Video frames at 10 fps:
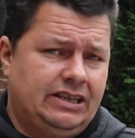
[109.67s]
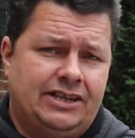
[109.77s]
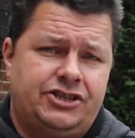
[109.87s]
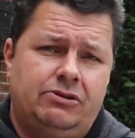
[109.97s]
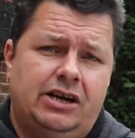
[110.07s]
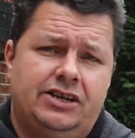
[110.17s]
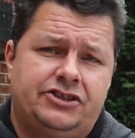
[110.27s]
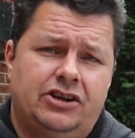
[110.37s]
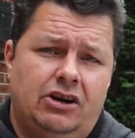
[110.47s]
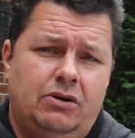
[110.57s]
as you
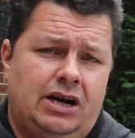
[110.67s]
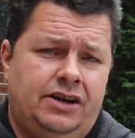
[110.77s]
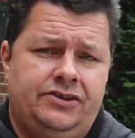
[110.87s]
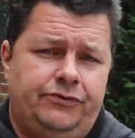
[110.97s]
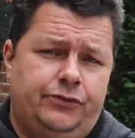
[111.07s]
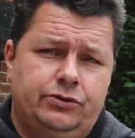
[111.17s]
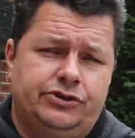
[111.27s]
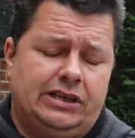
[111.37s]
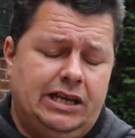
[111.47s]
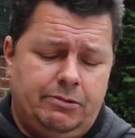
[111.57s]
guys know, and full
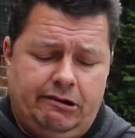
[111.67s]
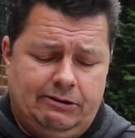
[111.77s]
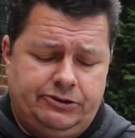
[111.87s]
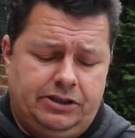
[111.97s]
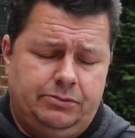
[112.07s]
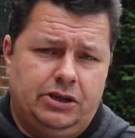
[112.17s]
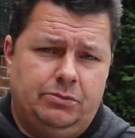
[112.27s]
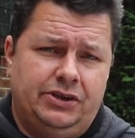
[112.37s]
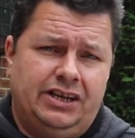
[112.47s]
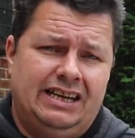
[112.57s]
disclaimer out at the
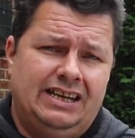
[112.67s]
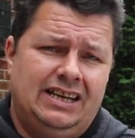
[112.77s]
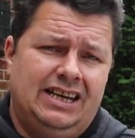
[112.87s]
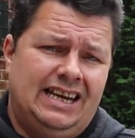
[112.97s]
moment here,